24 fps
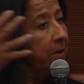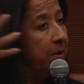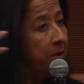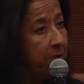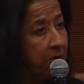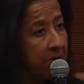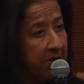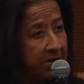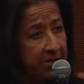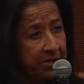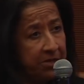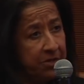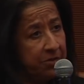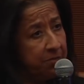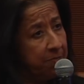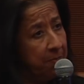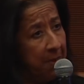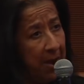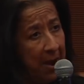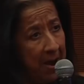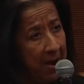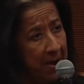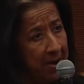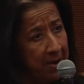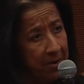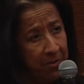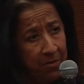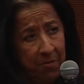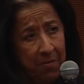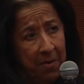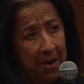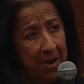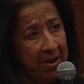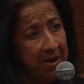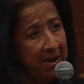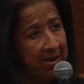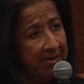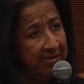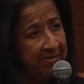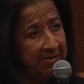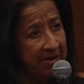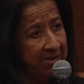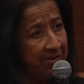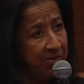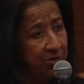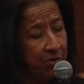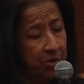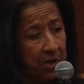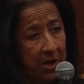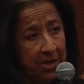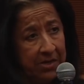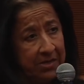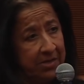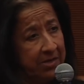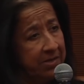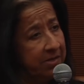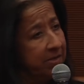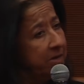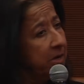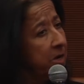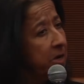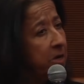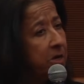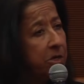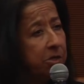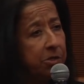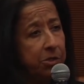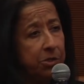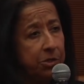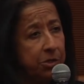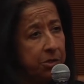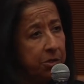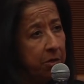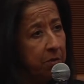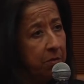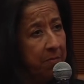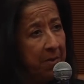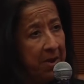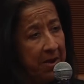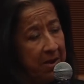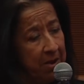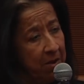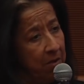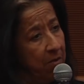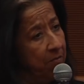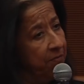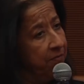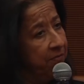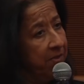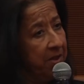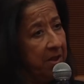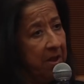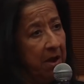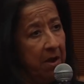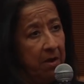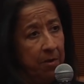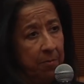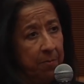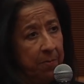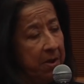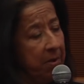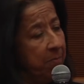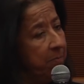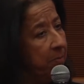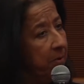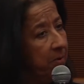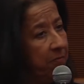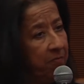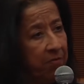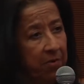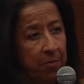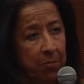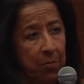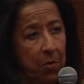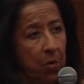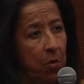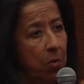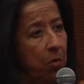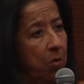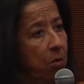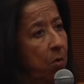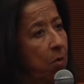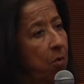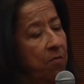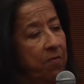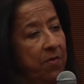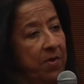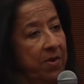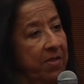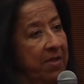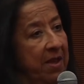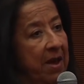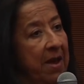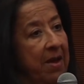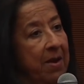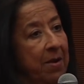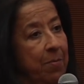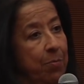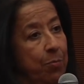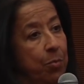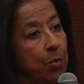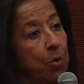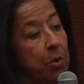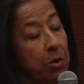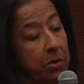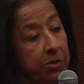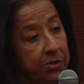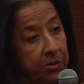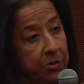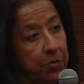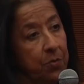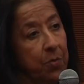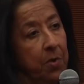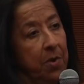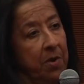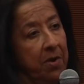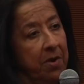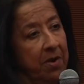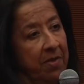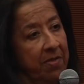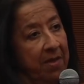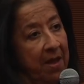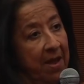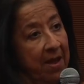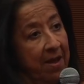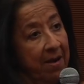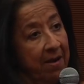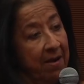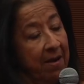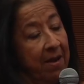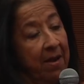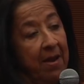Look at Dubai. Dubai has attracted so many of the young people from all over the Arab world to work there.